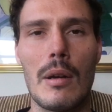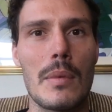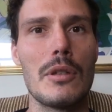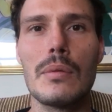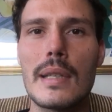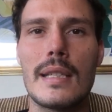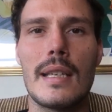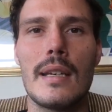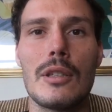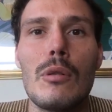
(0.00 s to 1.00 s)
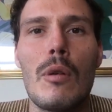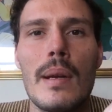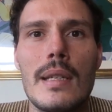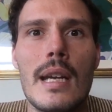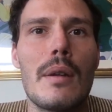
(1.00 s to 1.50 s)
I'm going to do what he says. Oh, it
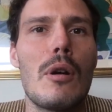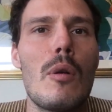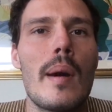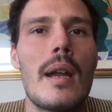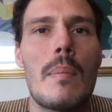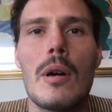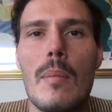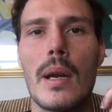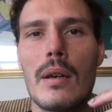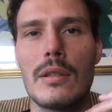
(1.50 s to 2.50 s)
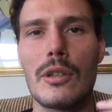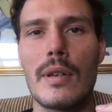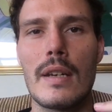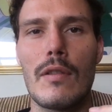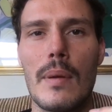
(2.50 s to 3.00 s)
went down. Oh, it went up. Oh my God, it's
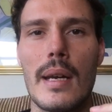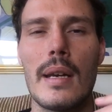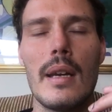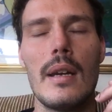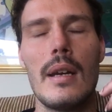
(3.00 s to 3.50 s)
going everywhere.